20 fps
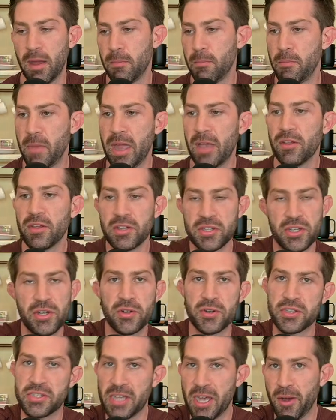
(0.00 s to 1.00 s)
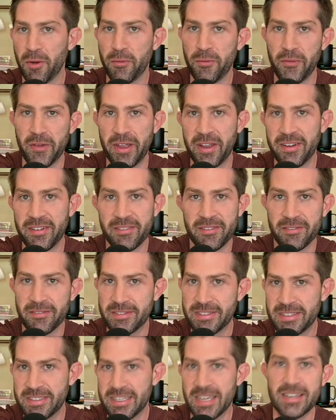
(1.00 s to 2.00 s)
mail it to yourself in
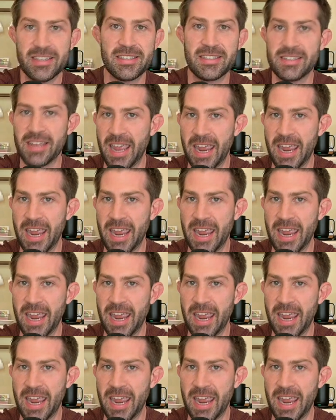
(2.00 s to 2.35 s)
six,